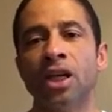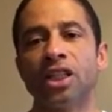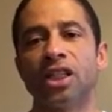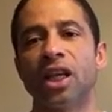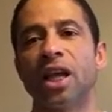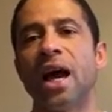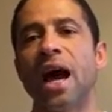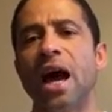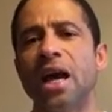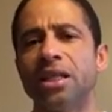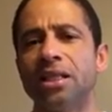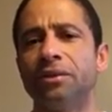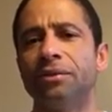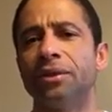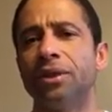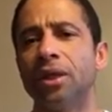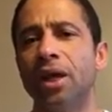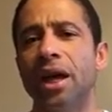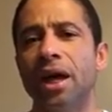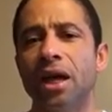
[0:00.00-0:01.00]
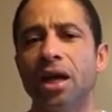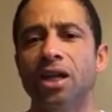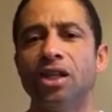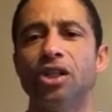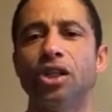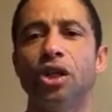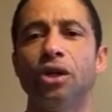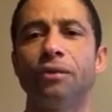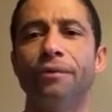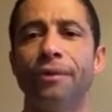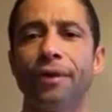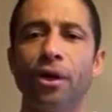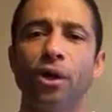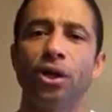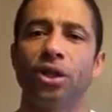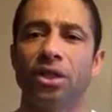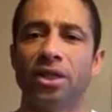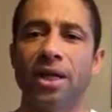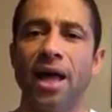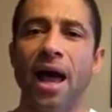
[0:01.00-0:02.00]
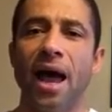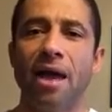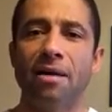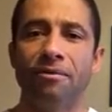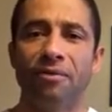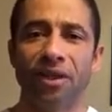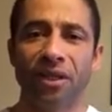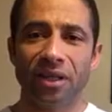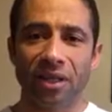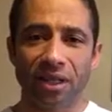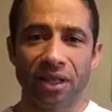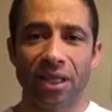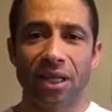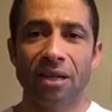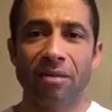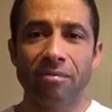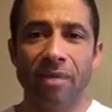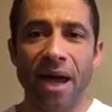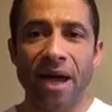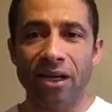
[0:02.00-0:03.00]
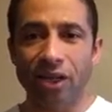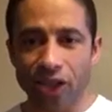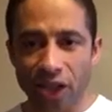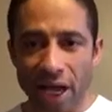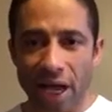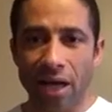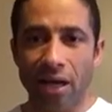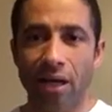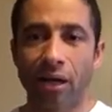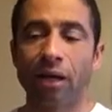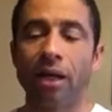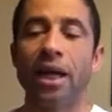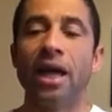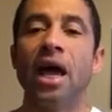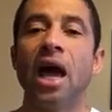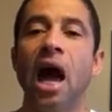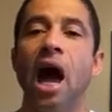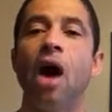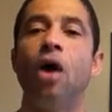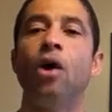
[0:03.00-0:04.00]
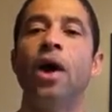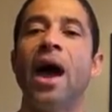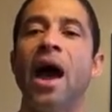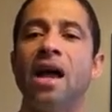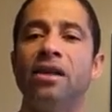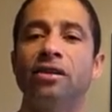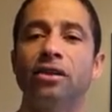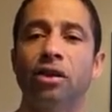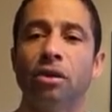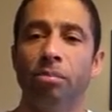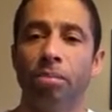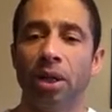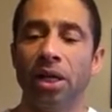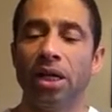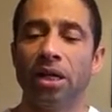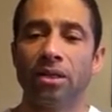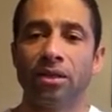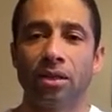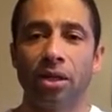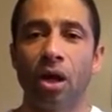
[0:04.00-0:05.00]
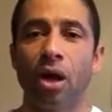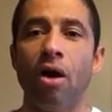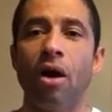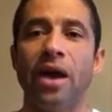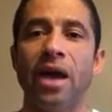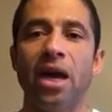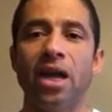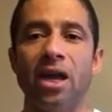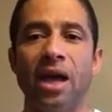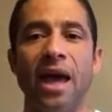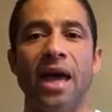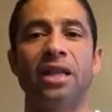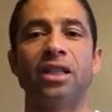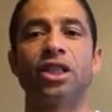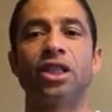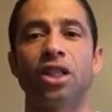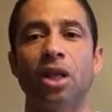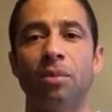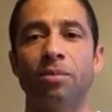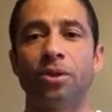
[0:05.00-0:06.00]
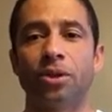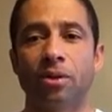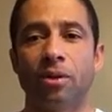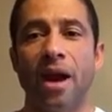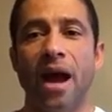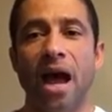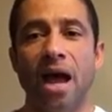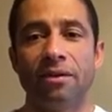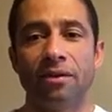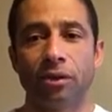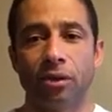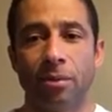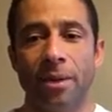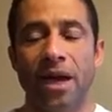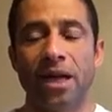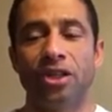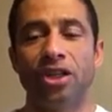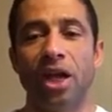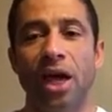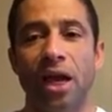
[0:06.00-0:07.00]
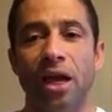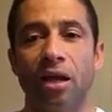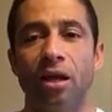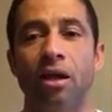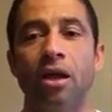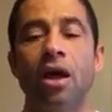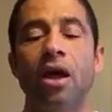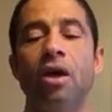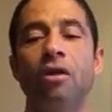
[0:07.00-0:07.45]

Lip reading: So guys, if today is your first time visiting my channel, I would ask you please to go ahead and subscribe to my channel